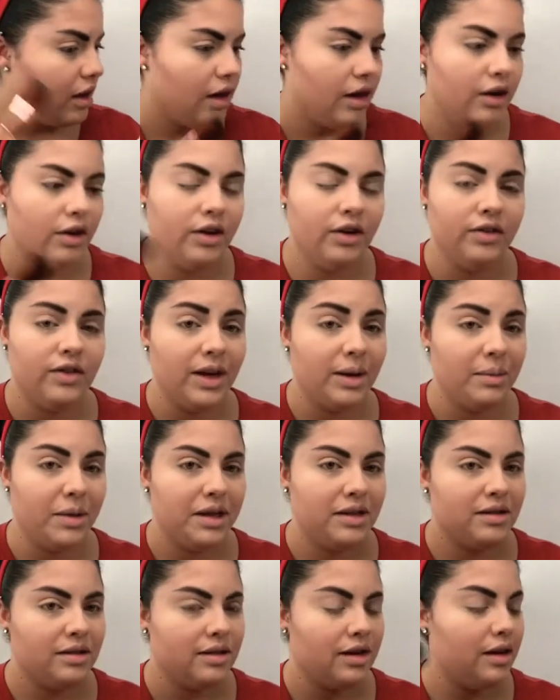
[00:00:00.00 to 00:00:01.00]
I don't know if that
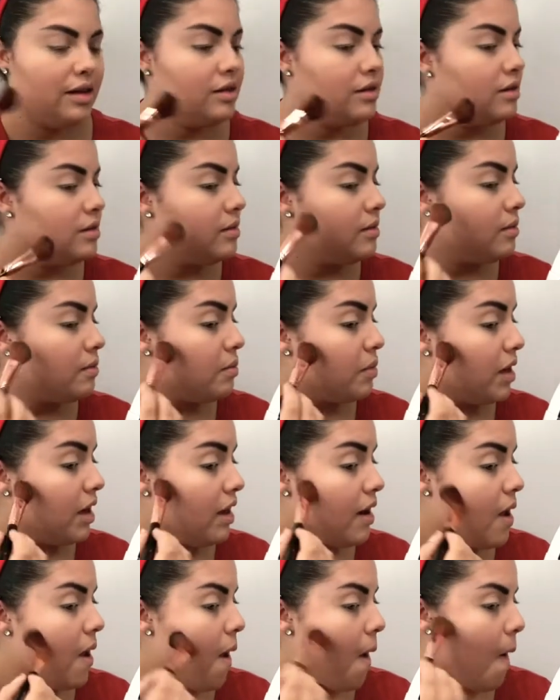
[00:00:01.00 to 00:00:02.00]
makes sense,
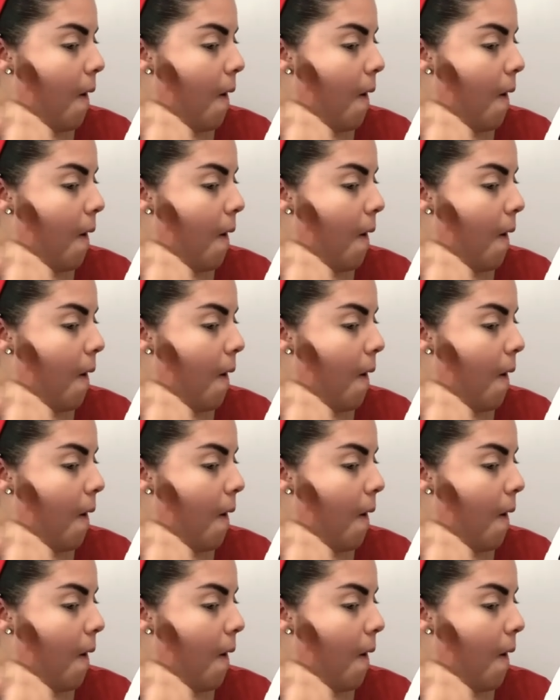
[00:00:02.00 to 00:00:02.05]
but